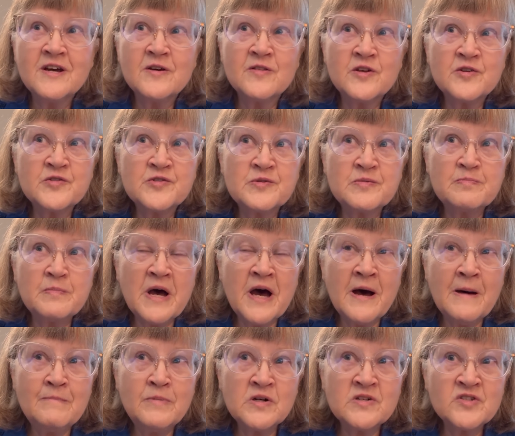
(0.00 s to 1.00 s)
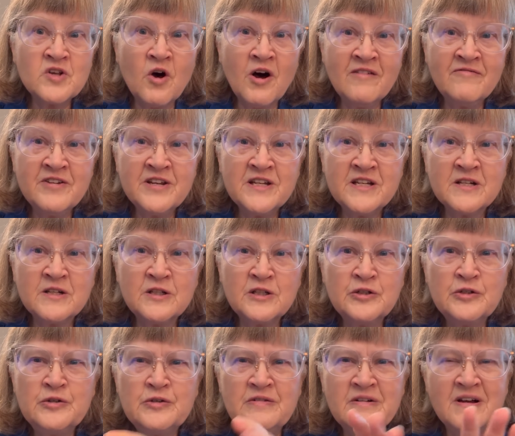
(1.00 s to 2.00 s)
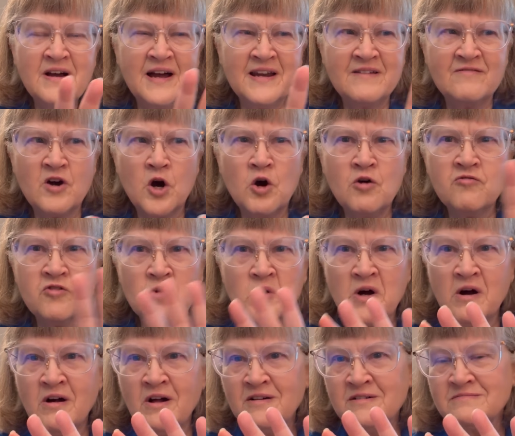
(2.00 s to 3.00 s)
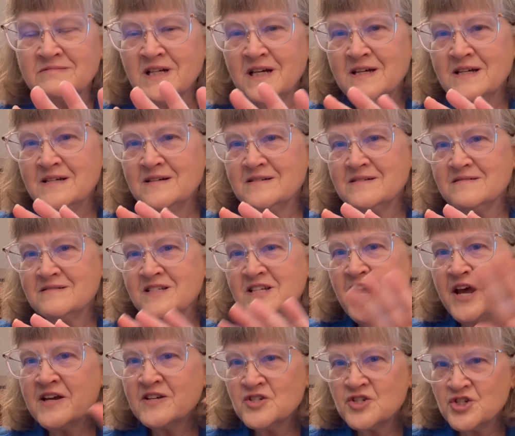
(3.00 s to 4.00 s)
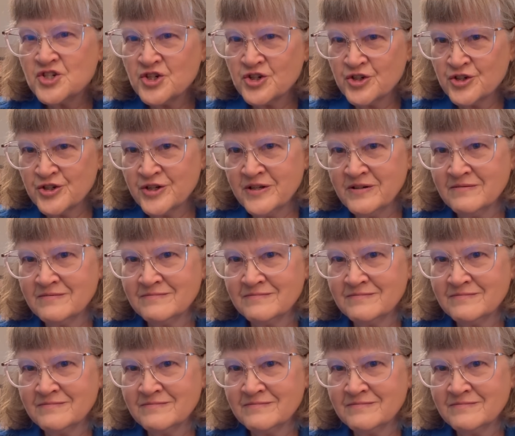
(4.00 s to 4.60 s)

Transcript: Those books often include kind of overall textured